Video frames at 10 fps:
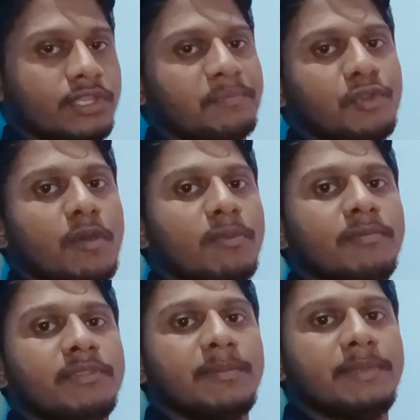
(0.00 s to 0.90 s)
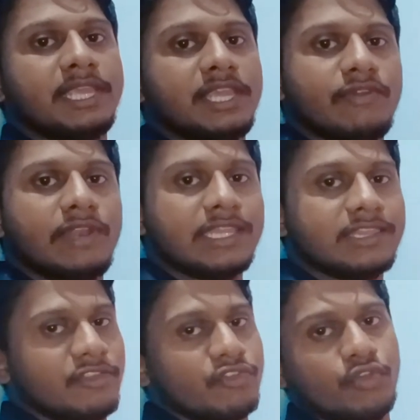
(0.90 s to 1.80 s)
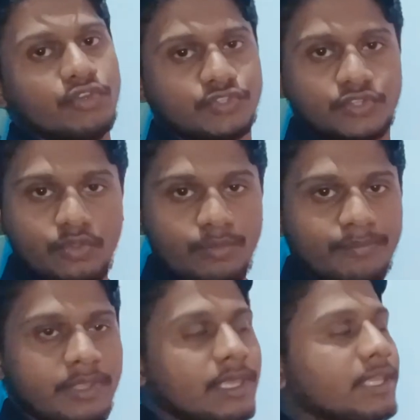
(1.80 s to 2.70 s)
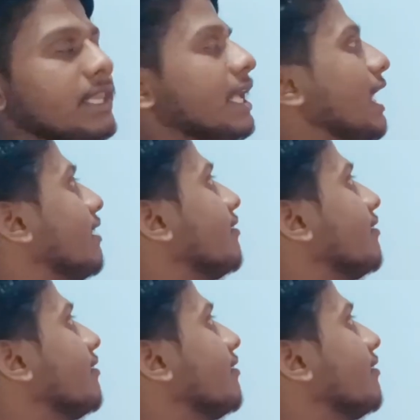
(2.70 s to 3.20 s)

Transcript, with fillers: The problem they may give like this also. They can